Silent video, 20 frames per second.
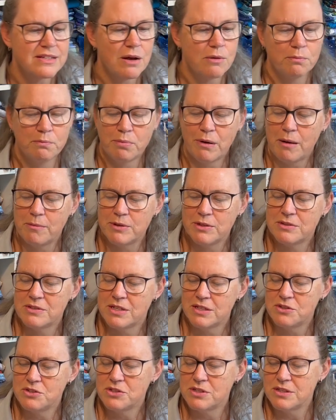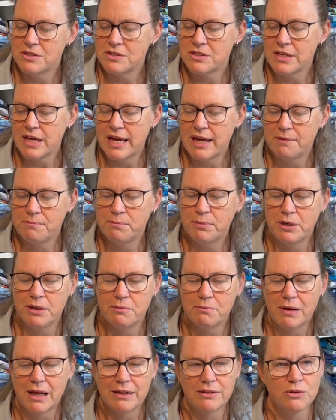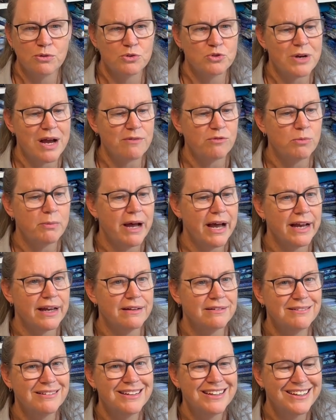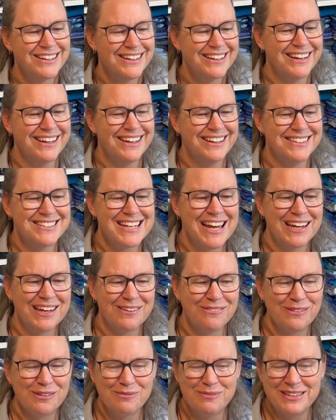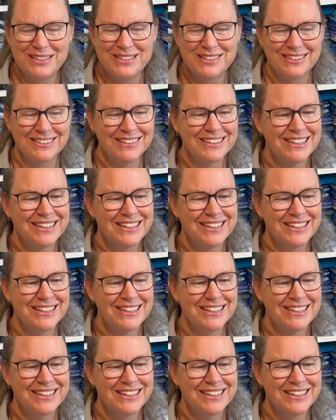I'll probably stitch this. I put it in my little travel bag and take it with me to